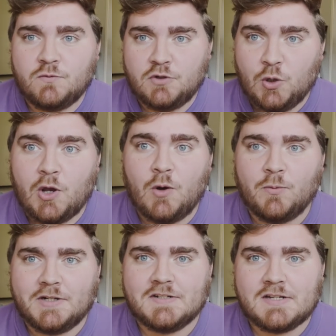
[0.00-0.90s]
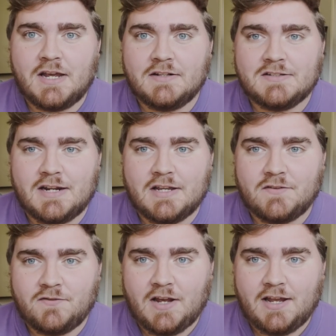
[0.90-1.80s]
logo redesigns that I could
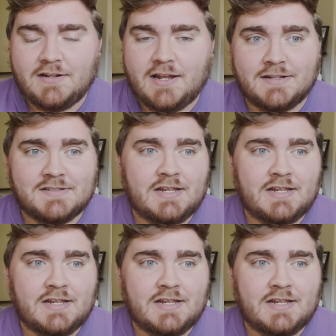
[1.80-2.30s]
find and